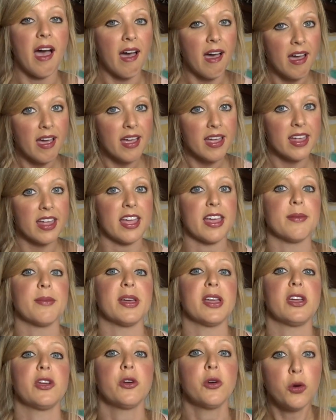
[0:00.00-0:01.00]
I am
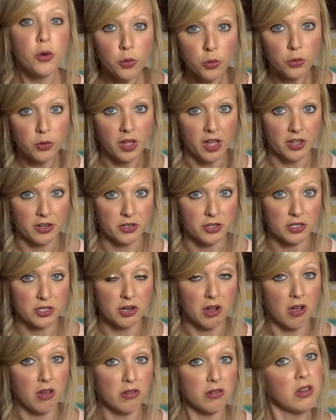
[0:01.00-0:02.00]
a cool
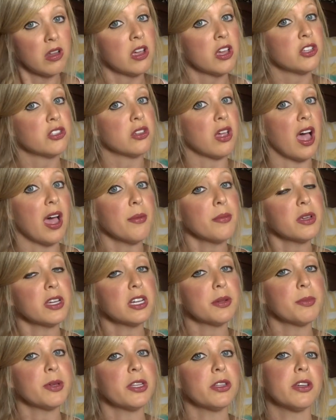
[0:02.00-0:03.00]
undertone, so I'm
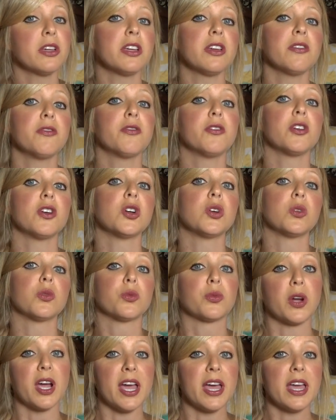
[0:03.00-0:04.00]
gonna be looking for a
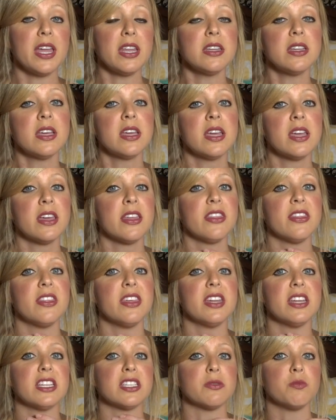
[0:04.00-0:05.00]
red
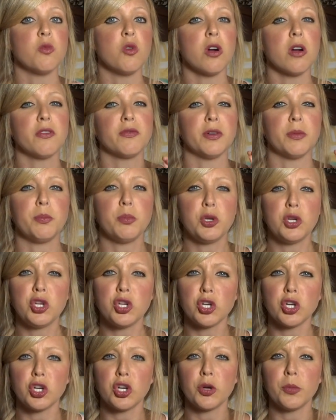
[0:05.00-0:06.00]
that is more of a
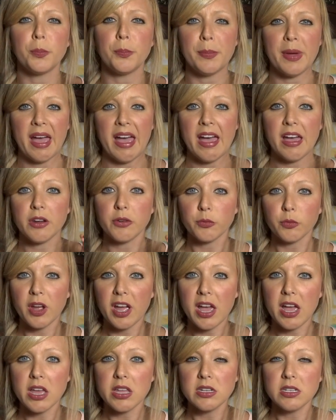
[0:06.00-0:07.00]
pure matte
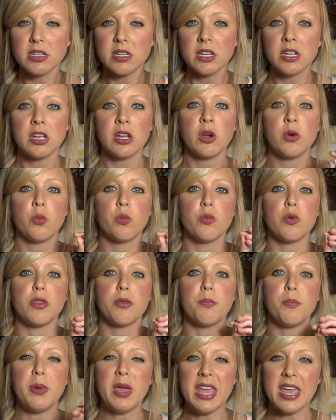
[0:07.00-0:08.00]
red
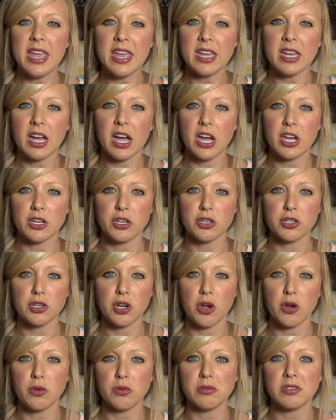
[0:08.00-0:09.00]
with pink
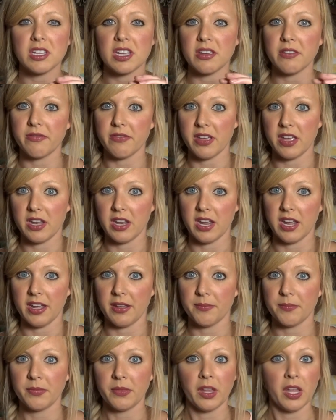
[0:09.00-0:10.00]
undertones, if
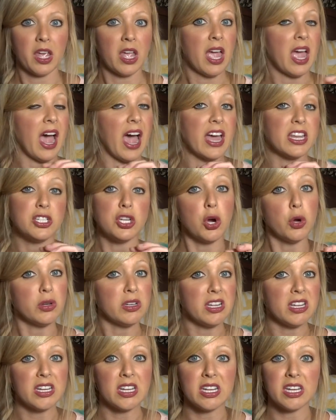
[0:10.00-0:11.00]
any. I
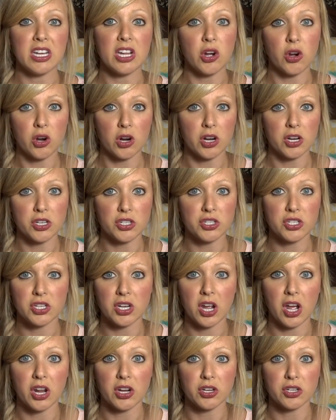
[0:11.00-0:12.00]
don't need any
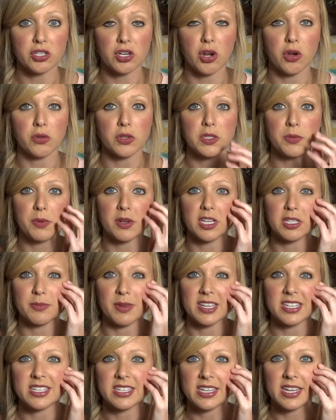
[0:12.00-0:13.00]
orange undertones because
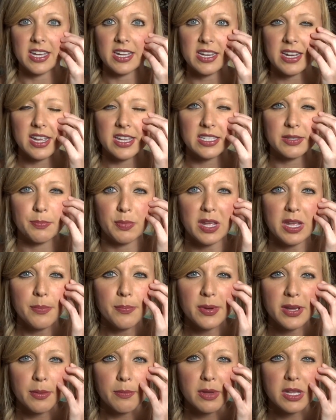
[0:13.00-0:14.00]
my skin has
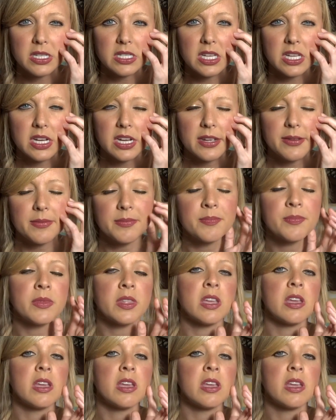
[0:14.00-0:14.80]
pink pigments in it.